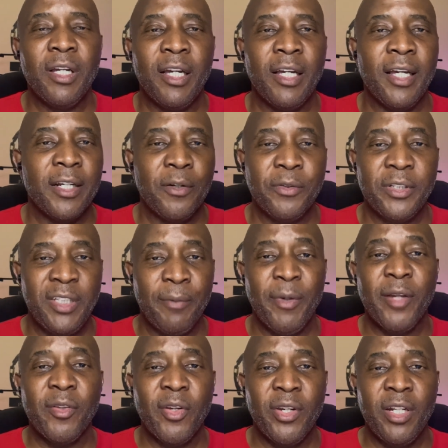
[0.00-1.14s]
I go to the gym
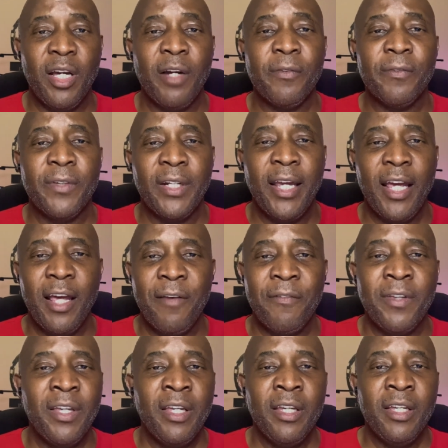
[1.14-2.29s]
after I get off, and I have,